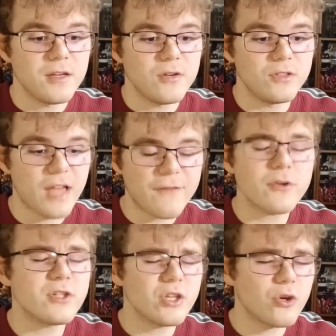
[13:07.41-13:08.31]

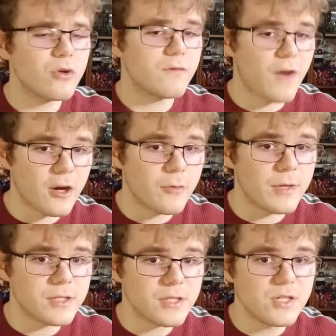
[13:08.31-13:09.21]
leveraging your
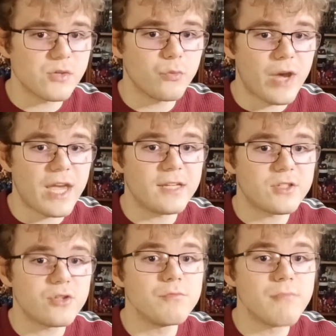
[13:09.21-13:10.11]
environment is a way
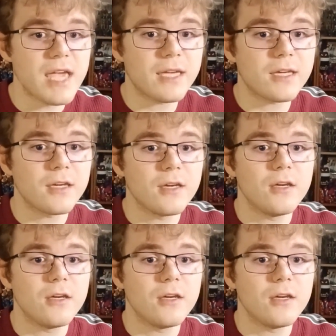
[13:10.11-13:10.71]
to make